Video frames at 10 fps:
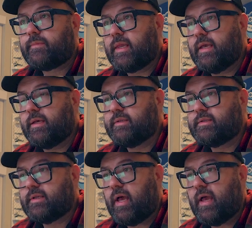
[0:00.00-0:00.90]
is
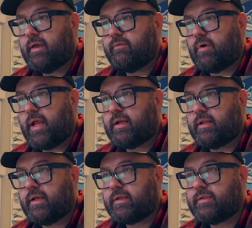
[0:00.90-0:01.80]
I've
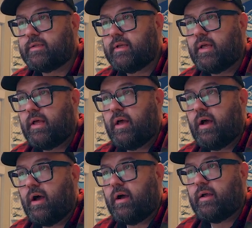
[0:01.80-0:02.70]
right-clicked
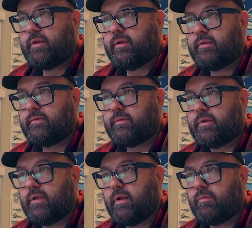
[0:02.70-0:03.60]
on,
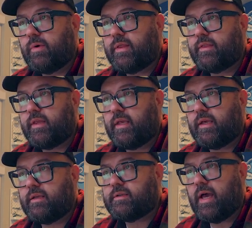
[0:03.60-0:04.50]
with the
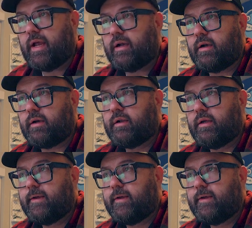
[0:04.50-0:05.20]
entire